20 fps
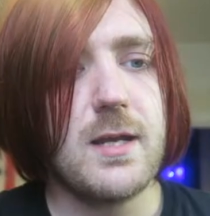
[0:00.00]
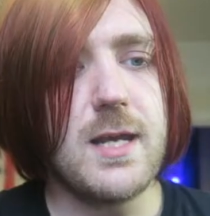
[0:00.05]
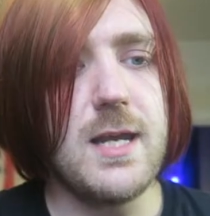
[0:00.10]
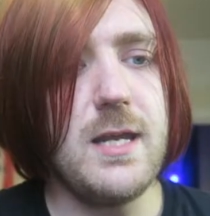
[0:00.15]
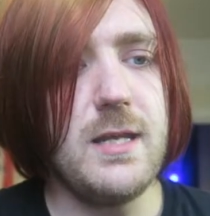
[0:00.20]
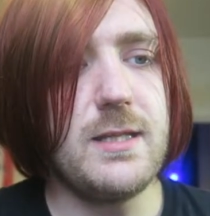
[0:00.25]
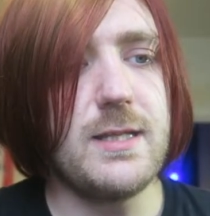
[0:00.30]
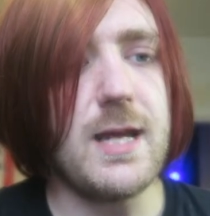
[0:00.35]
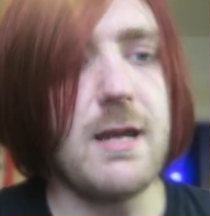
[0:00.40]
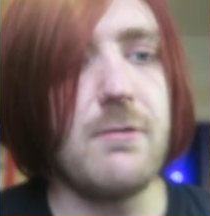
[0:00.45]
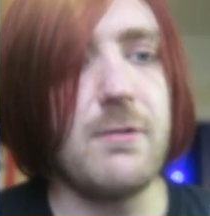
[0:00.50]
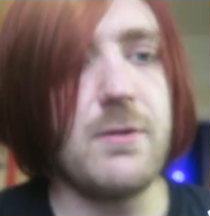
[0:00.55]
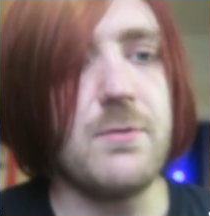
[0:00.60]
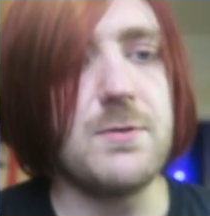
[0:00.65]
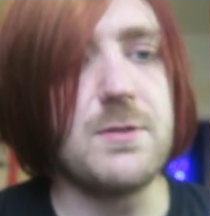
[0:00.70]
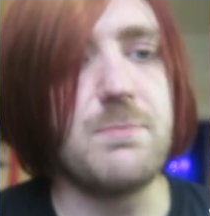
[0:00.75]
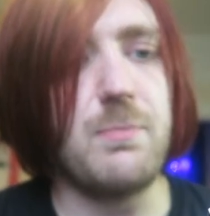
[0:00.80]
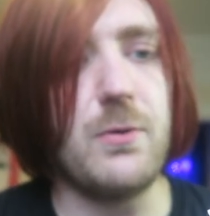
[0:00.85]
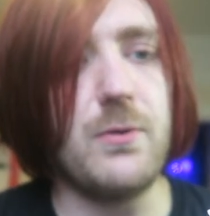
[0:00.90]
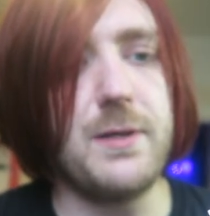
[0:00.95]
Keith Terry
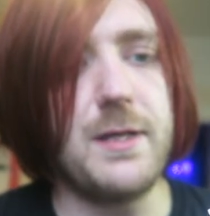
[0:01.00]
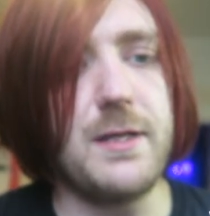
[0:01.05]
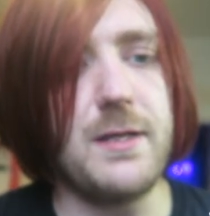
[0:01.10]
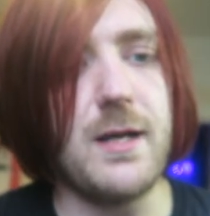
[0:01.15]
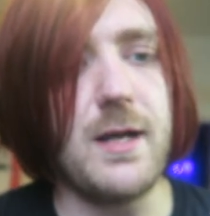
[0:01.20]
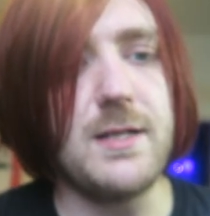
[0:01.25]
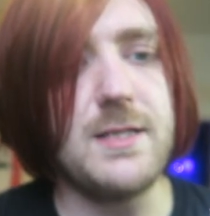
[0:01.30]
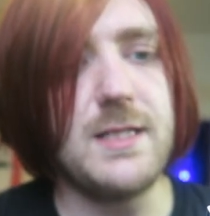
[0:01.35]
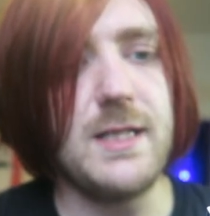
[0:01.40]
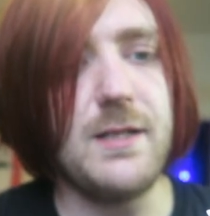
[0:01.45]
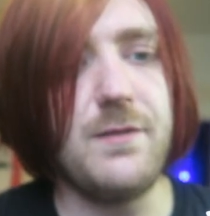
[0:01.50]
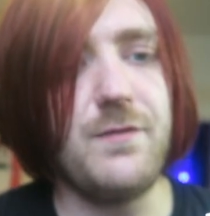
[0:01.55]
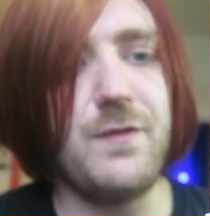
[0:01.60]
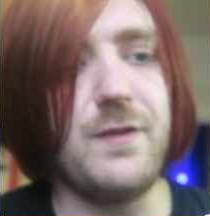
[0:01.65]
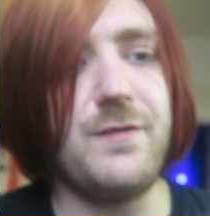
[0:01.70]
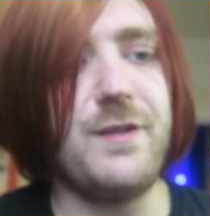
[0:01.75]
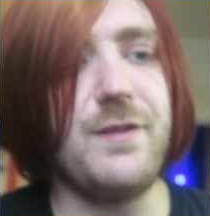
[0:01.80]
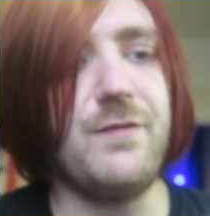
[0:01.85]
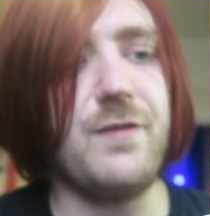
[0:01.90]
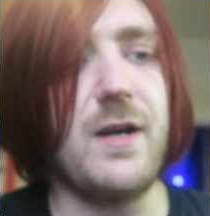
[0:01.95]
was born in
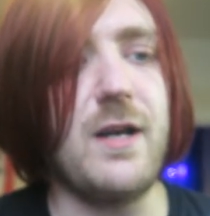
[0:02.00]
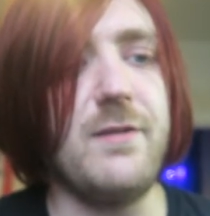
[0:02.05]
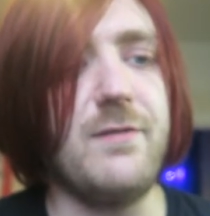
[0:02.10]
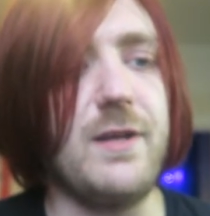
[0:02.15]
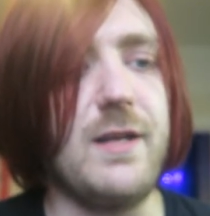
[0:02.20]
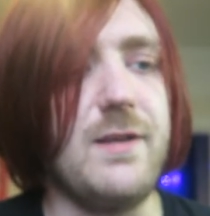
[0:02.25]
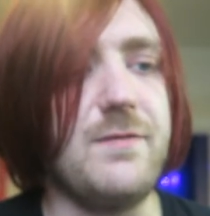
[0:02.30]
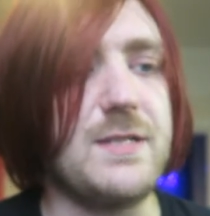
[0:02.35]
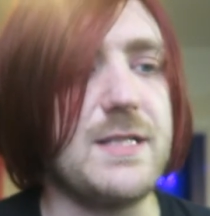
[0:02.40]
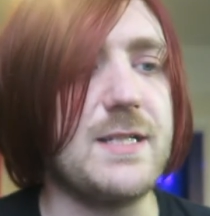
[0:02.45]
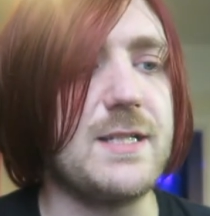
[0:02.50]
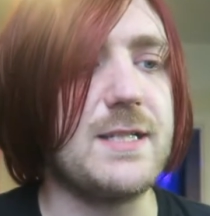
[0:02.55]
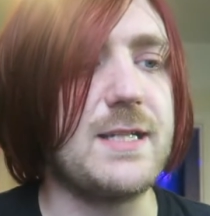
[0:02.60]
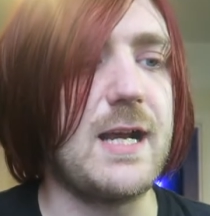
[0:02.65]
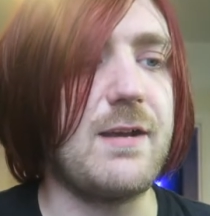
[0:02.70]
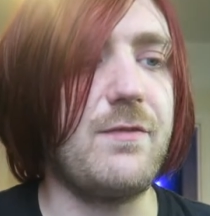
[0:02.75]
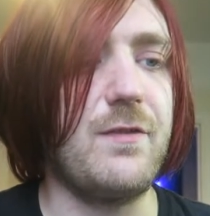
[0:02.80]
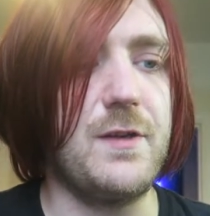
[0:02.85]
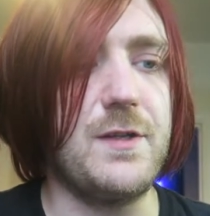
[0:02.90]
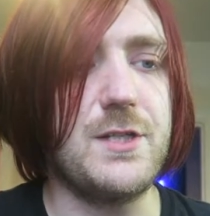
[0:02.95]
1955 and lives in
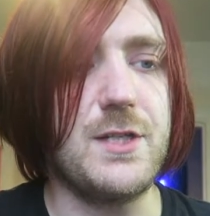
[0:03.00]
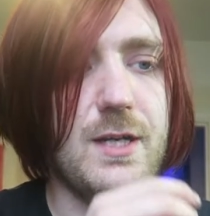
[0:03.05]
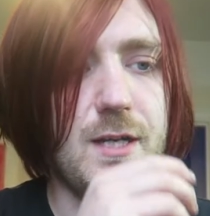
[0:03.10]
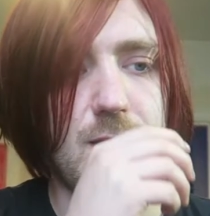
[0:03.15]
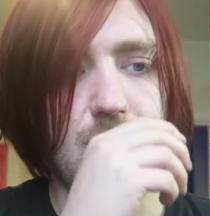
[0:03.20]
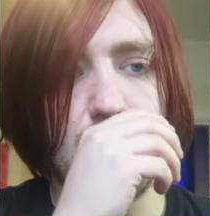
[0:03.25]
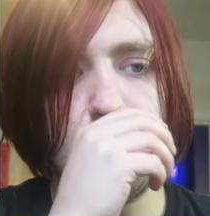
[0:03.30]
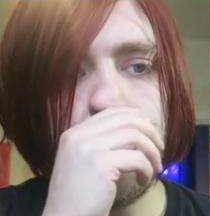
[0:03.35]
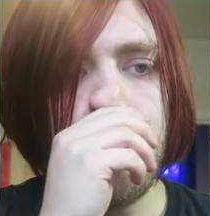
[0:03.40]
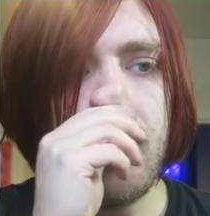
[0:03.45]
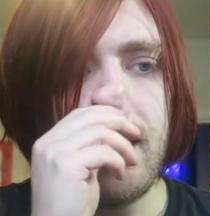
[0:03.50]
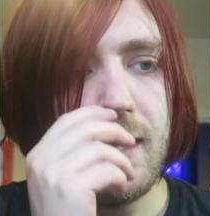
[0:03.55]
Staffordshire.